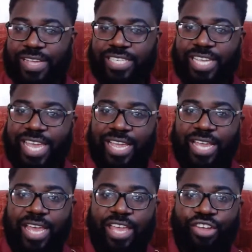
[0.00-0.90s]
actually
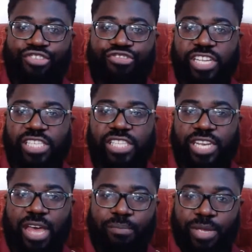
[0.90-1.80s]
increased the
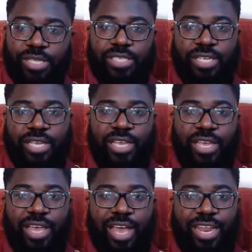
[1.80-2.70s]
numbers,
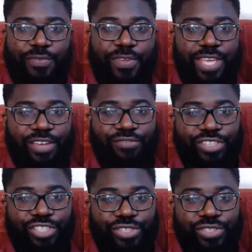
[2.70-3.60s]
and I think it
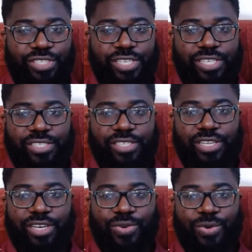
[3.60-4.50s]
reduces
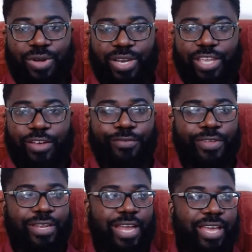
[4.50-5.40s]
the quality of
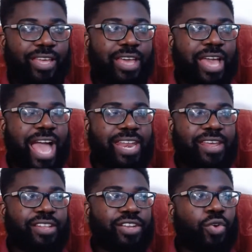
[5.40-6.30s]
it.
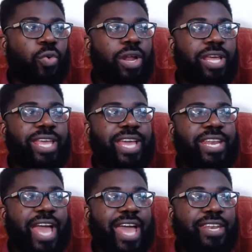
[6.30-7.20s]
The quality
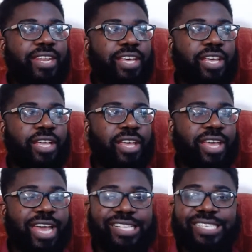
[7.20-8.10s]
and the
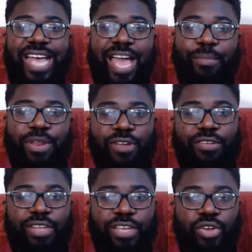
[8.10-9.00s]
excitement
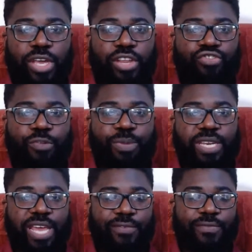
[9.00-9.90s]
around it. You look at the group
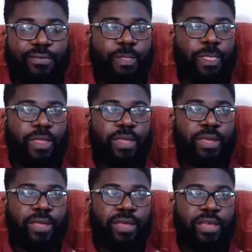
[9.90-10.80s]
of death.
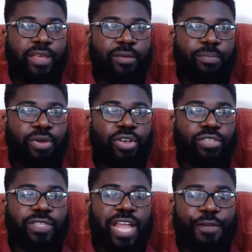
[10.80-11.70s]

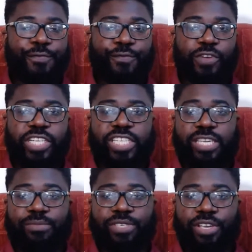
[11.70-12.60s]
Because now 3
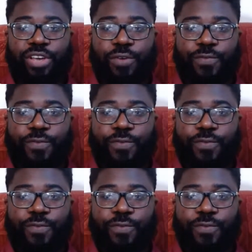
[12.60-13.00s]
teams can go